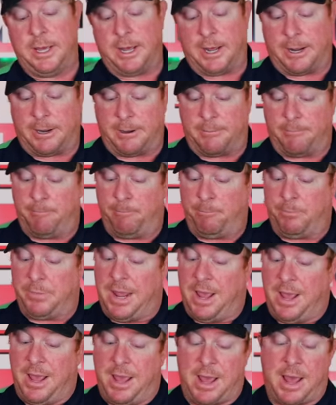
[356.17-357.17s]
Um,
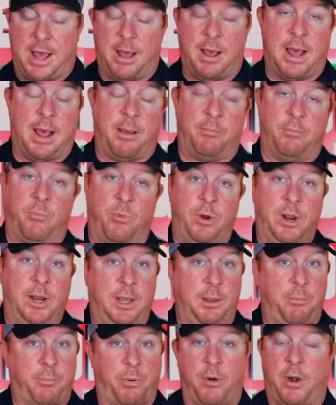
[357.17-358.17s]
I, am
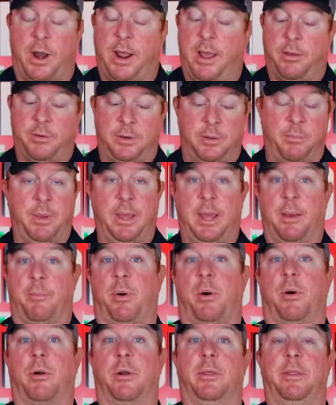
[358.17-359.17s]
really proud to be a
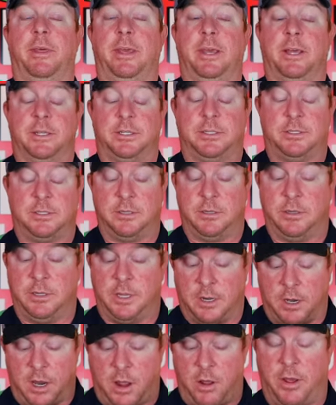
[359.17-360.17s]
part of this,
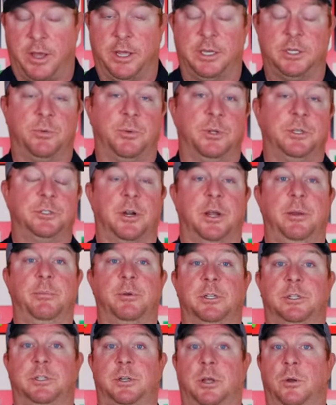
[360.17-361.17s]
the launch with
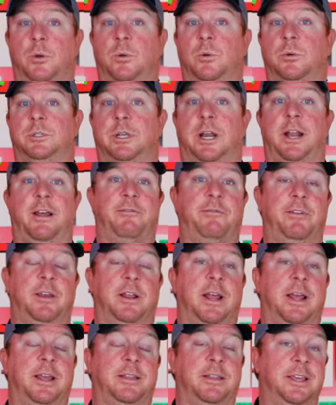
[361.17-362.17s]
Tribus Tools, and I
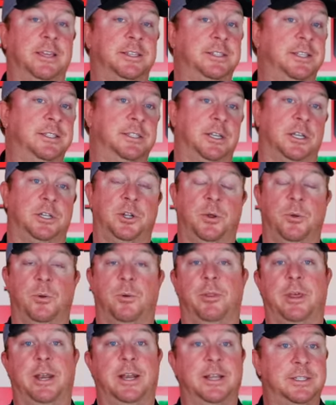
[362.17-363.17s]
feel like this is a
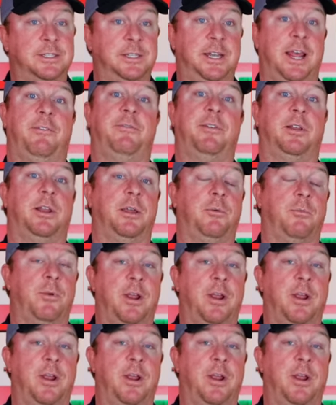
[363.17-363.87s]
tool that is definitely